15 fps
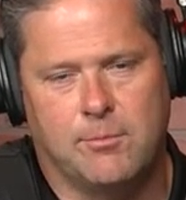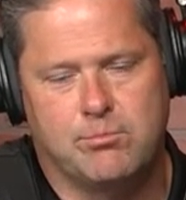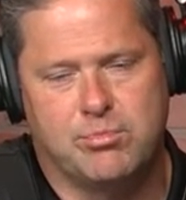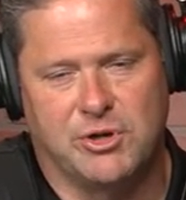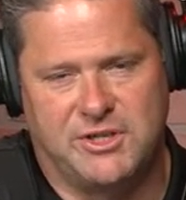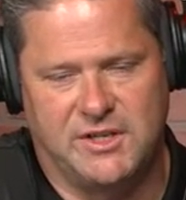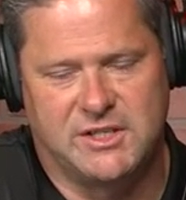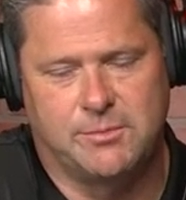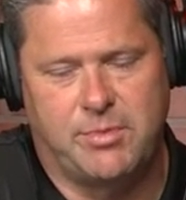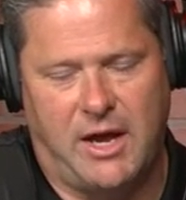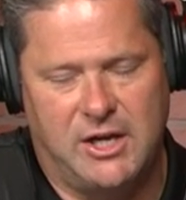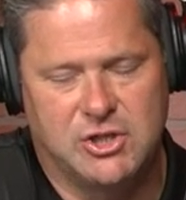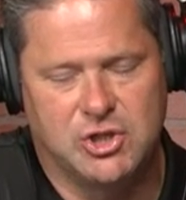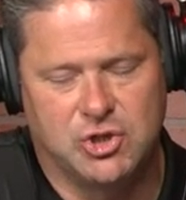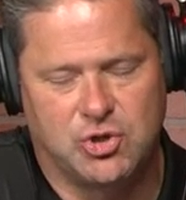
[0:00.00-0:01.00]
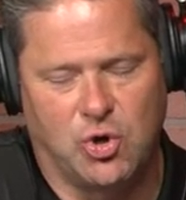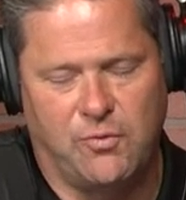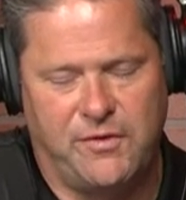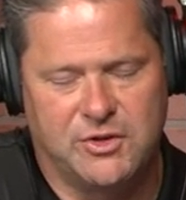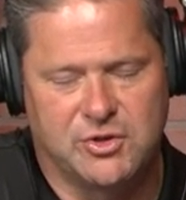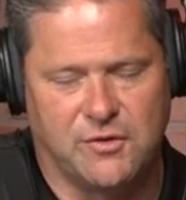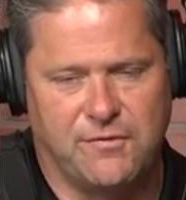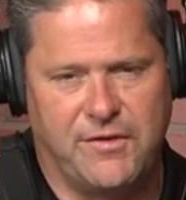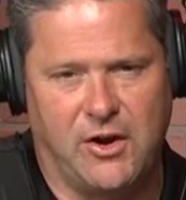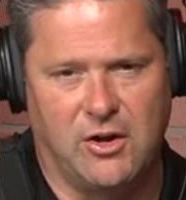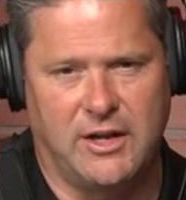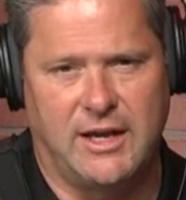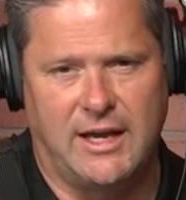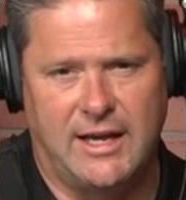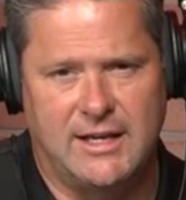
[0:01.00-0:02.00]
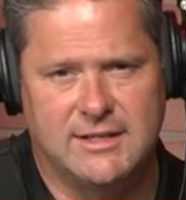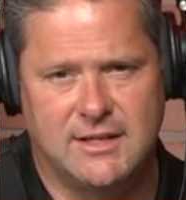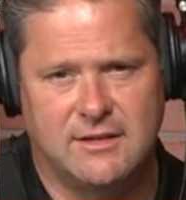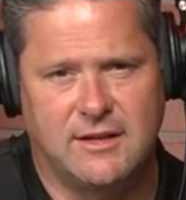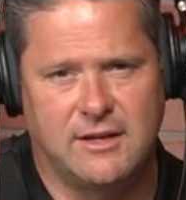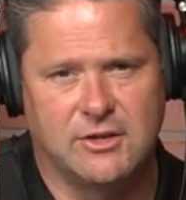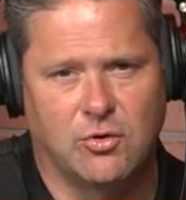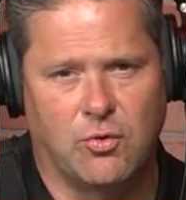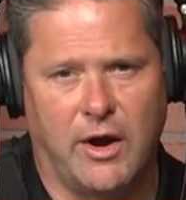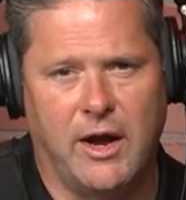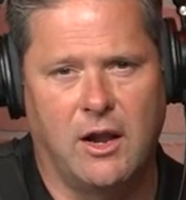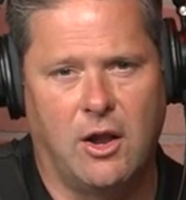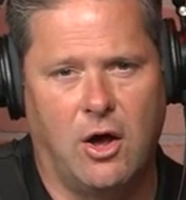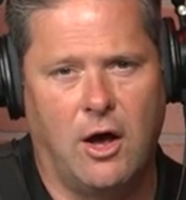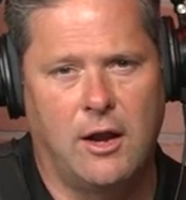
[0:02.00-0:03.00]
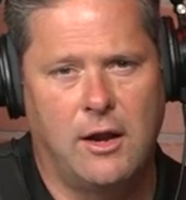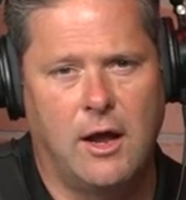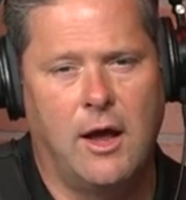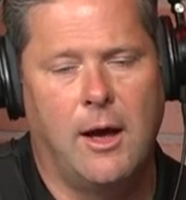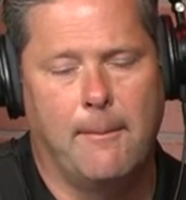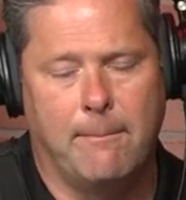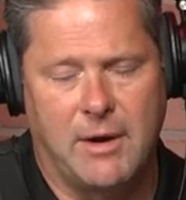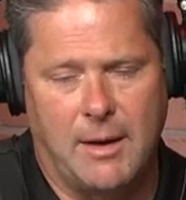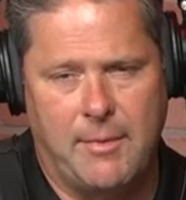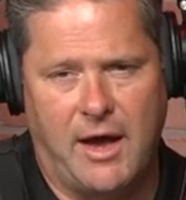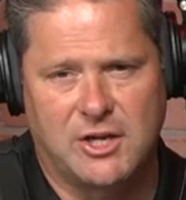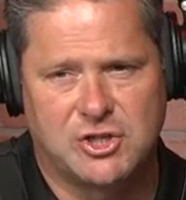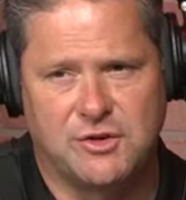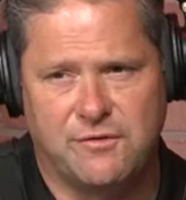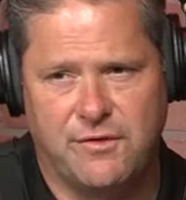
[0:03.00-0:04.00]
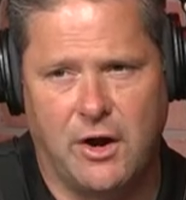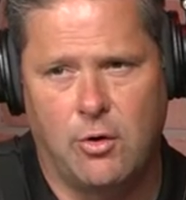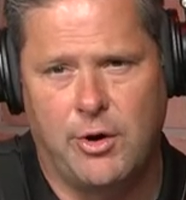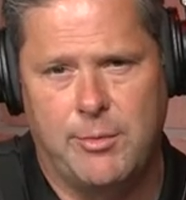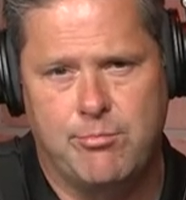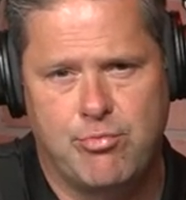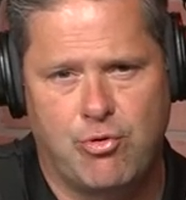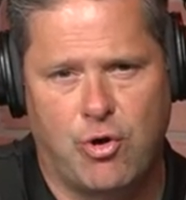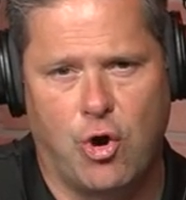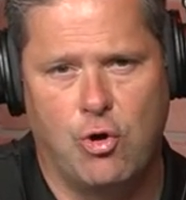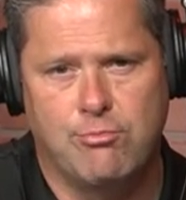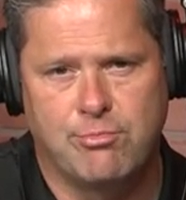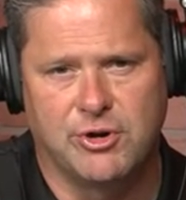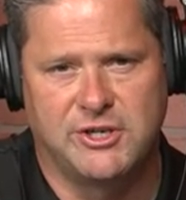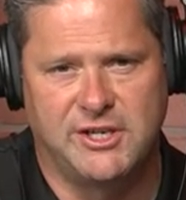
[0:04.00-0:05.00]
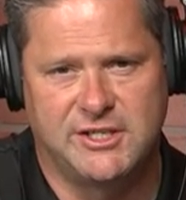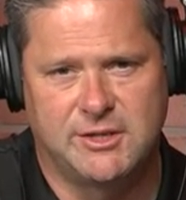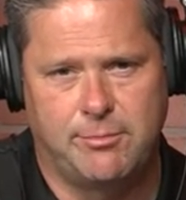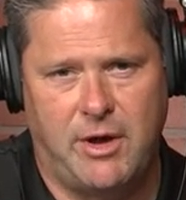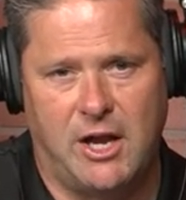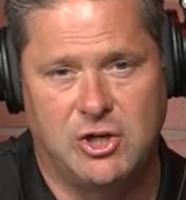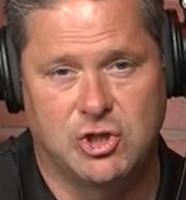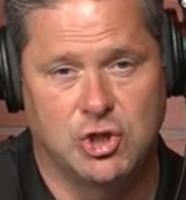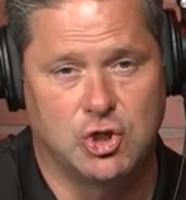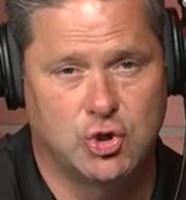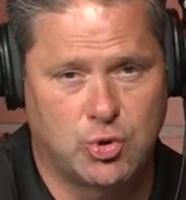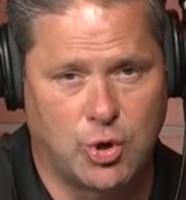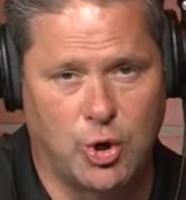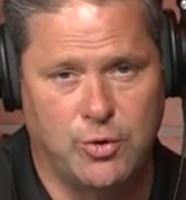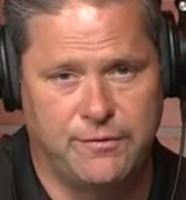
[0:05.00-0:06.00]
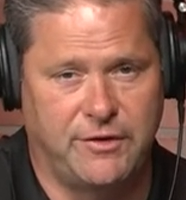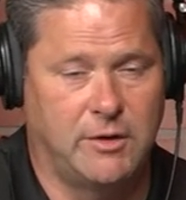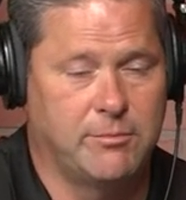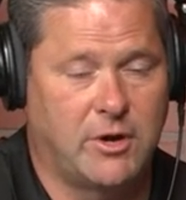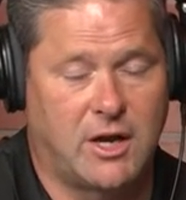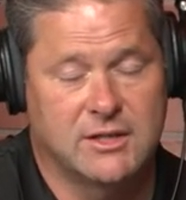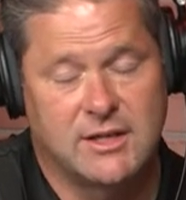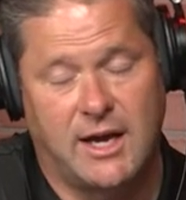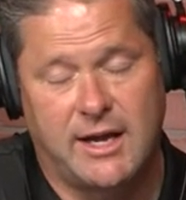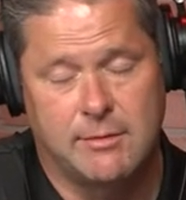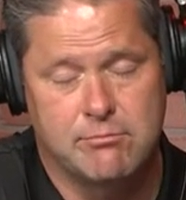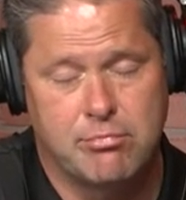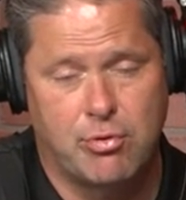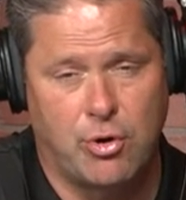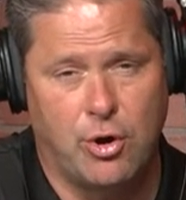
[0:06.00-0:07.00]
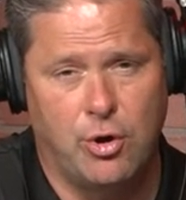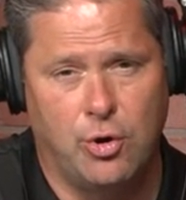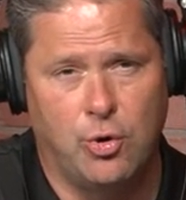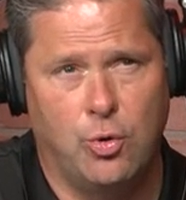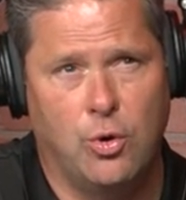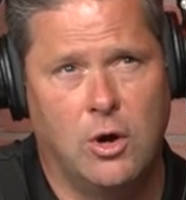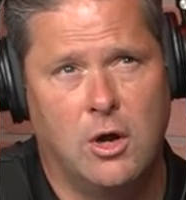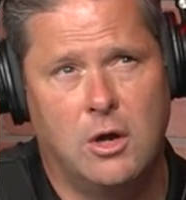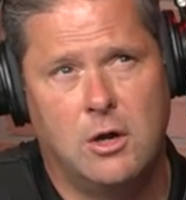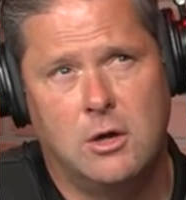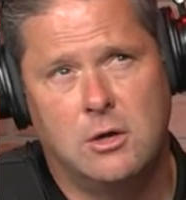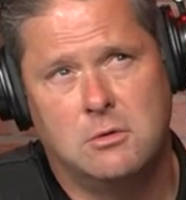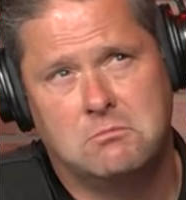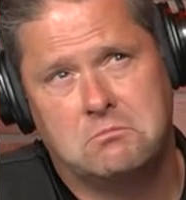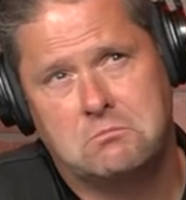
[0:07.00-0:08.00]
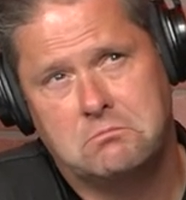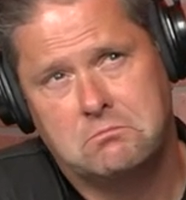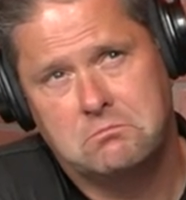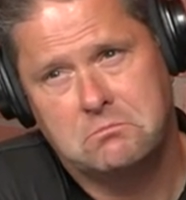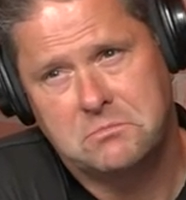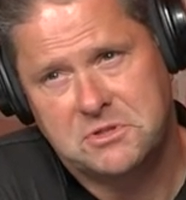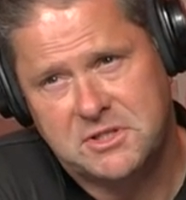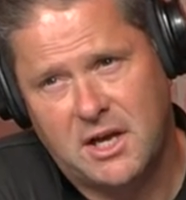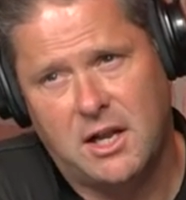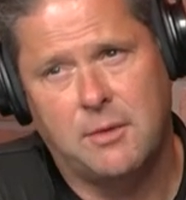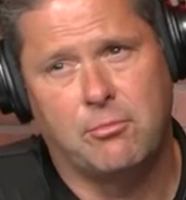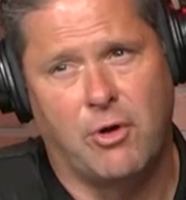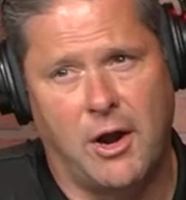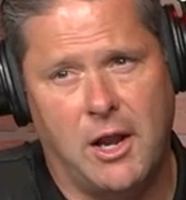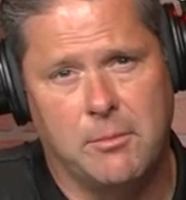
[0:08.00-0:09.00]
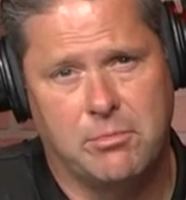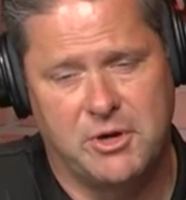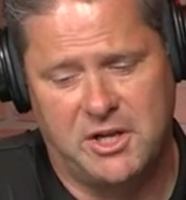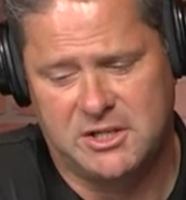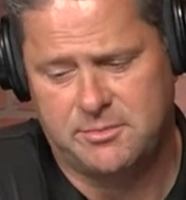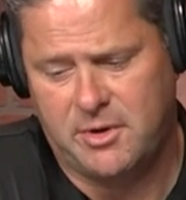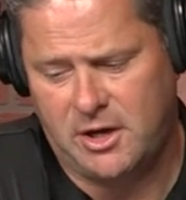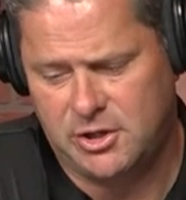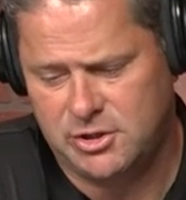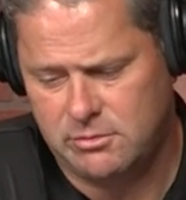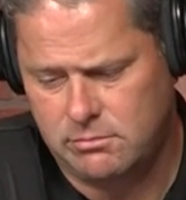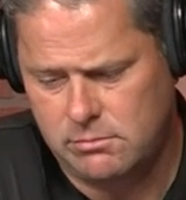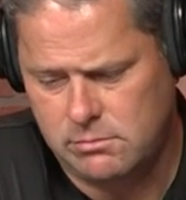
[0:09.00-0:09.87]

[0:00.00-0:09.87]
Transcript: participation trophies are a fairly easy thing to rail on. But I'm actually very pro participation trophy because I am pro celebrating participation.